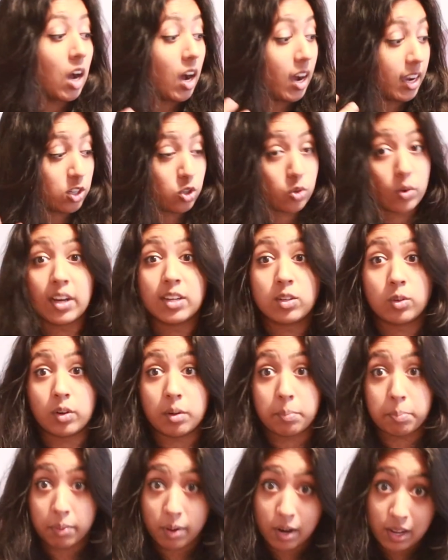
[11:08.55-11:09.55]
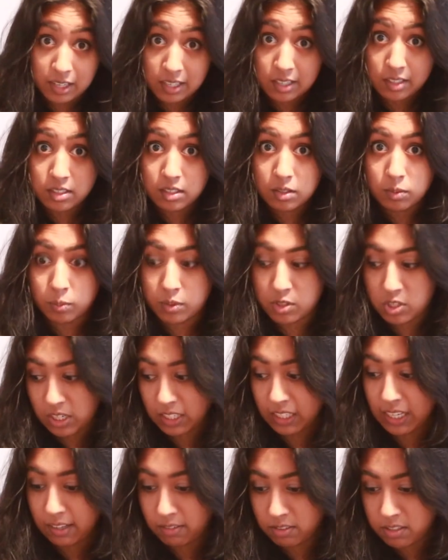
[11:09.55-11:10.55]
I tried on a bralette, which she
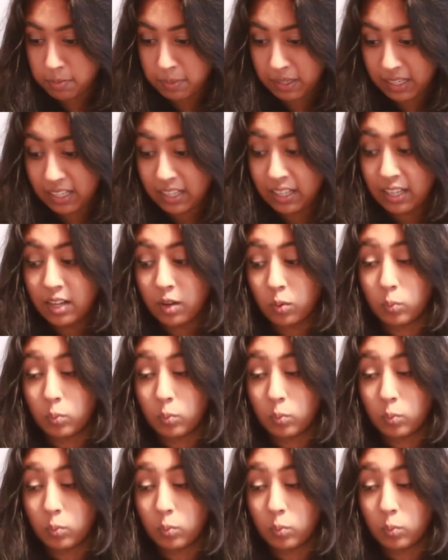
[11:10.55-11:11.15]
gave to me,